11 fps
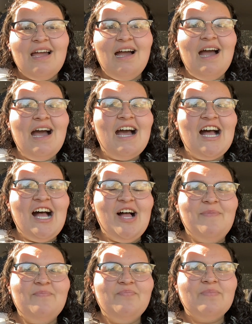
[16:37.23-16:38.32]

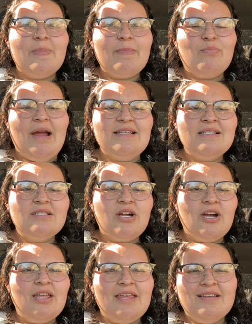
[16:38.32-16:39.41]
Um prices
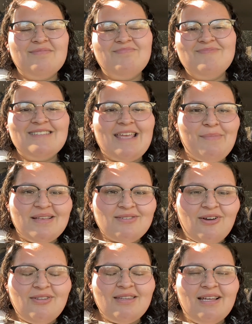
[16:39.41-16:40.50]
are like same as
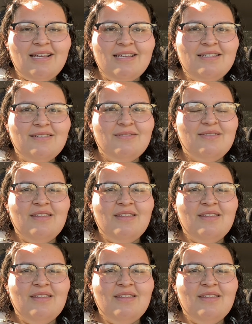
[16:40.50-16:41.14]
online.